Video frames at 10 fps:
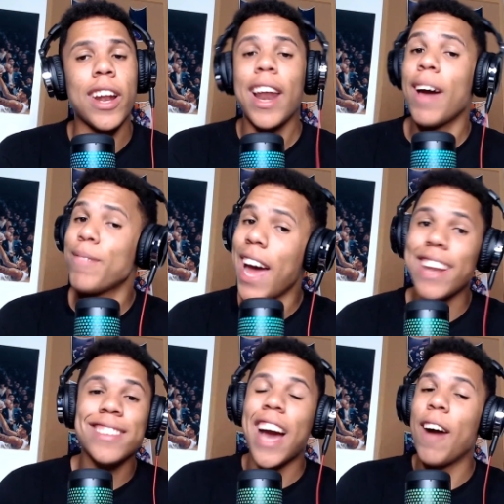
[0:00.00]
and I'm not
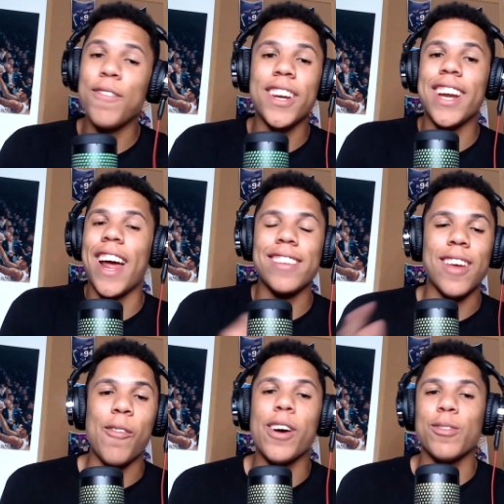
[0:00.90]
as confident as I
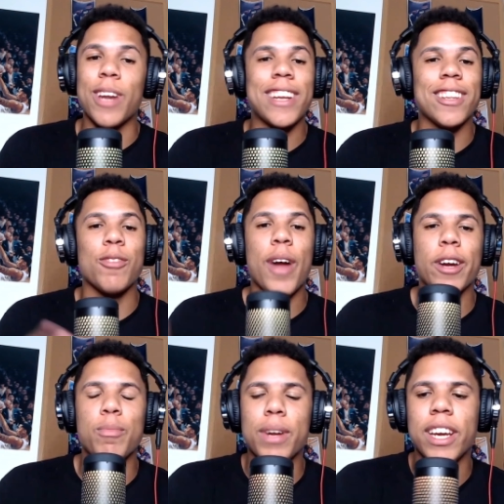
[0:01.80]
was when I did the
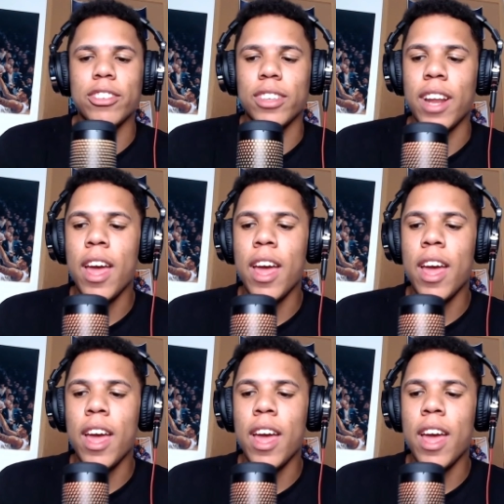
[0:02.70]
record prediction.